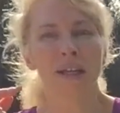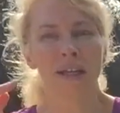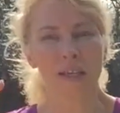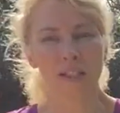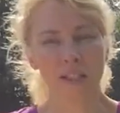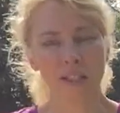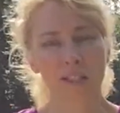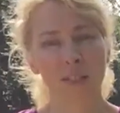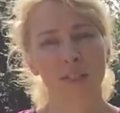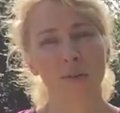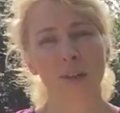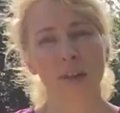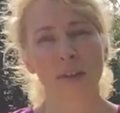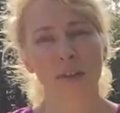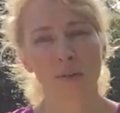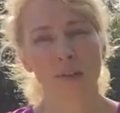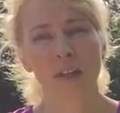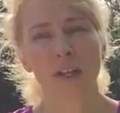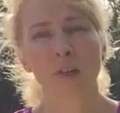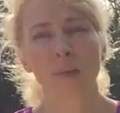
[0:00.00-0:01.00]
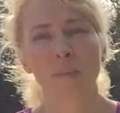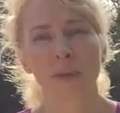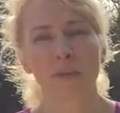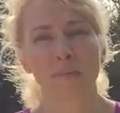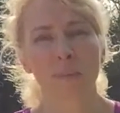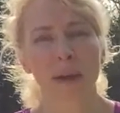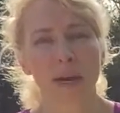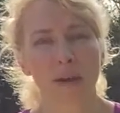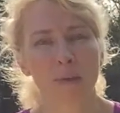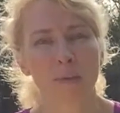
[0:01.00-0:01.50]
is just to either do a little bit of
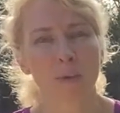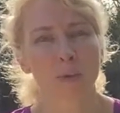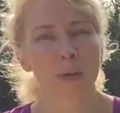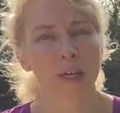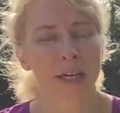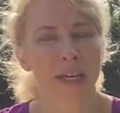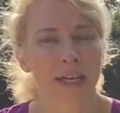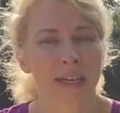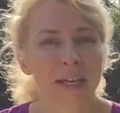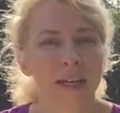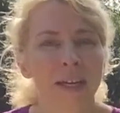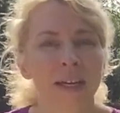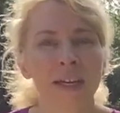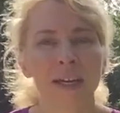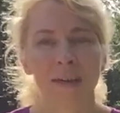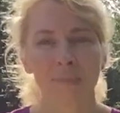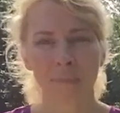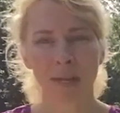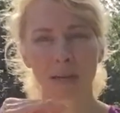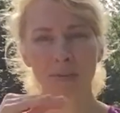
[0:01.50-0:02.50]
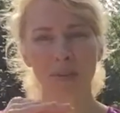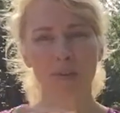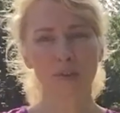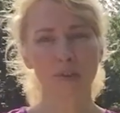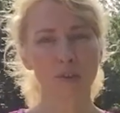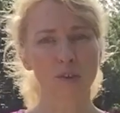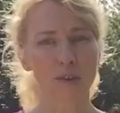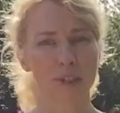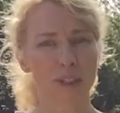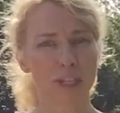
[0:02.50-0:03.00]
power walking. Maybe if you've
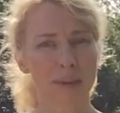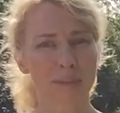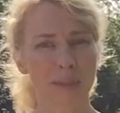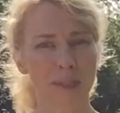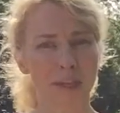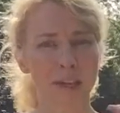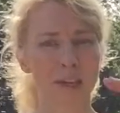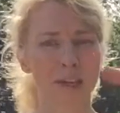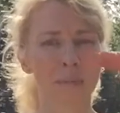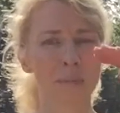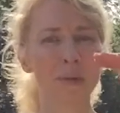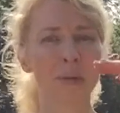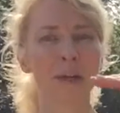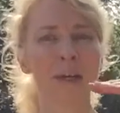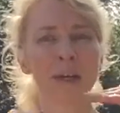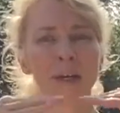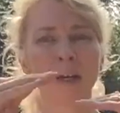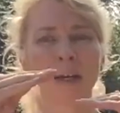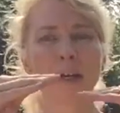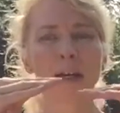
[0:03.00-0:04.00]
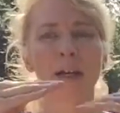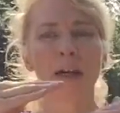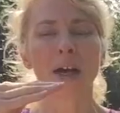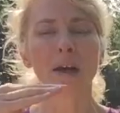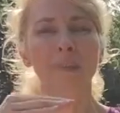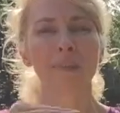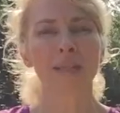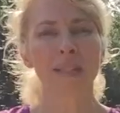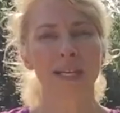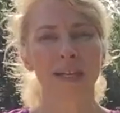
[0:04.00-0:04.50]
got steps at home,
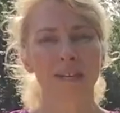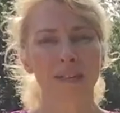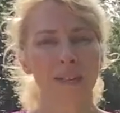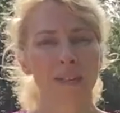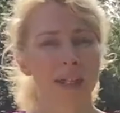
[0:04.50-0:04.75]
up and down the